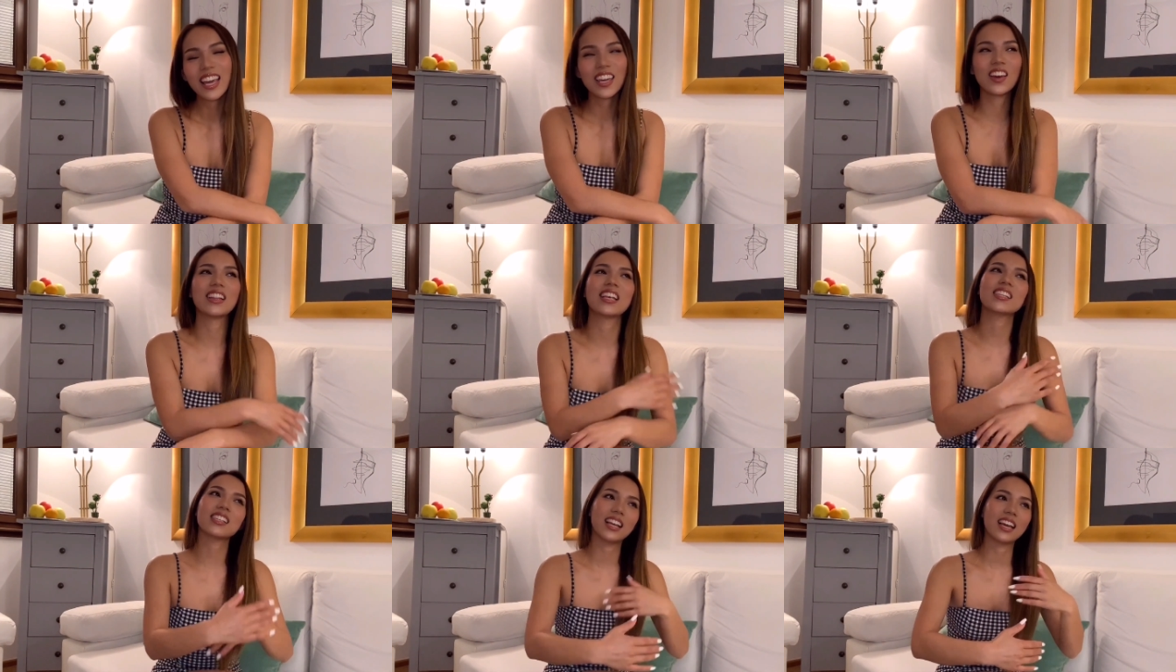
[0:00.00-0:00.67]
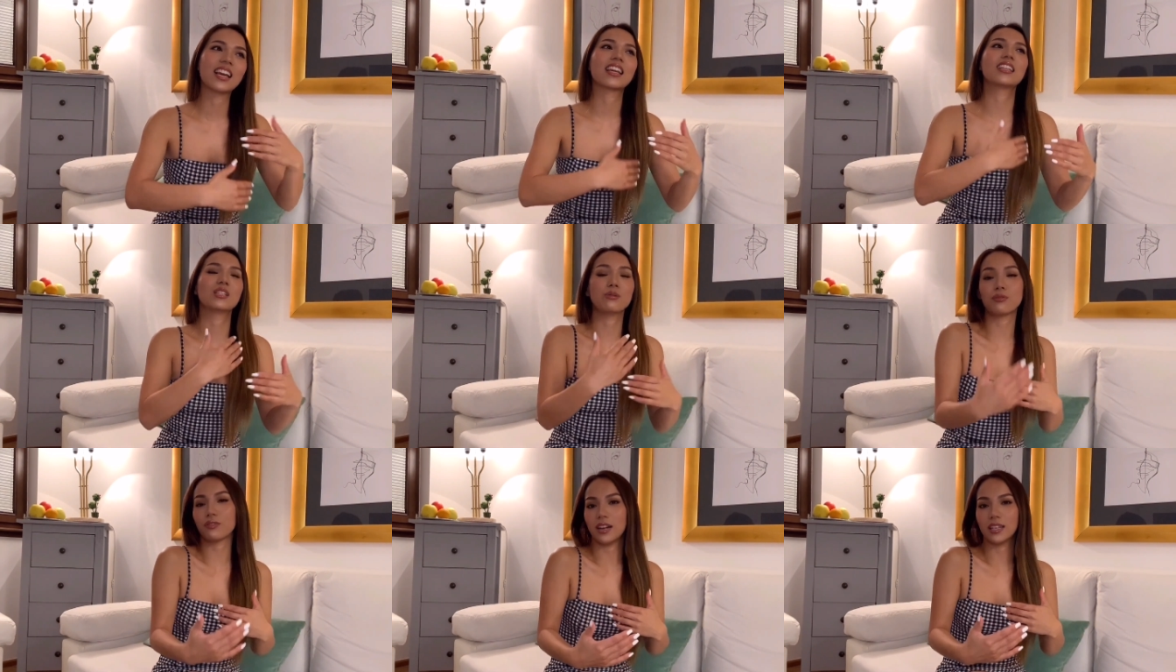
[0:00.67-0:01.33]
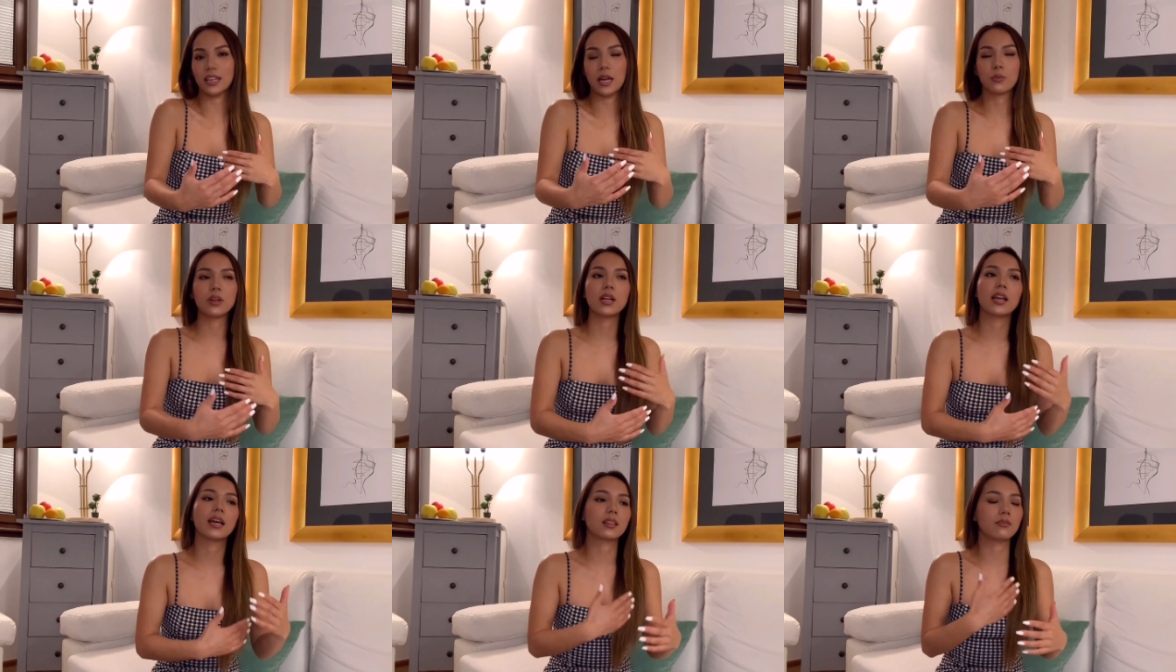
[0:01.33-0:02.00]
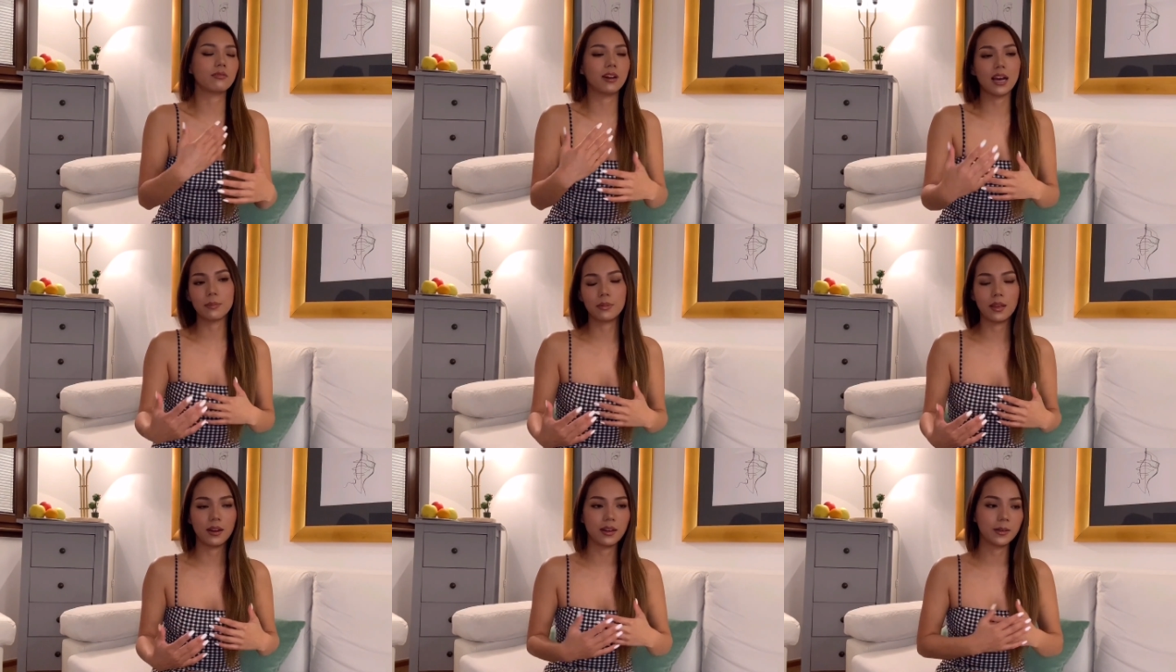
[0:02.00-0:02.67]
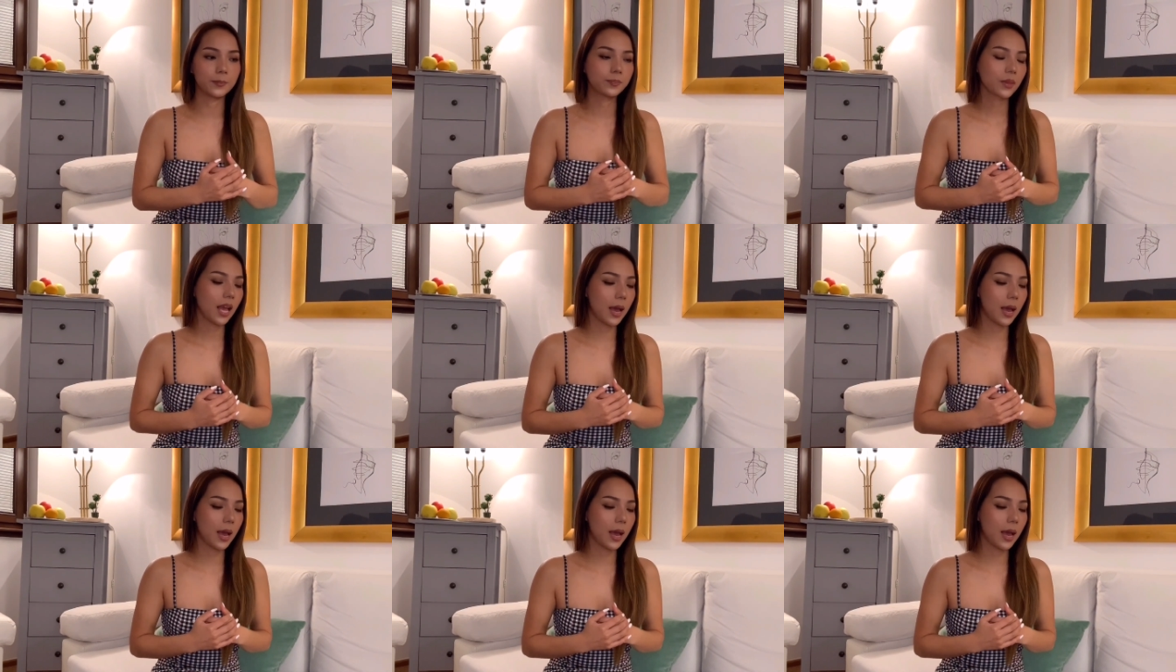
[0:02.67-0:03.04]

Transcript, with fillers: you know that's like different i really like the vibe there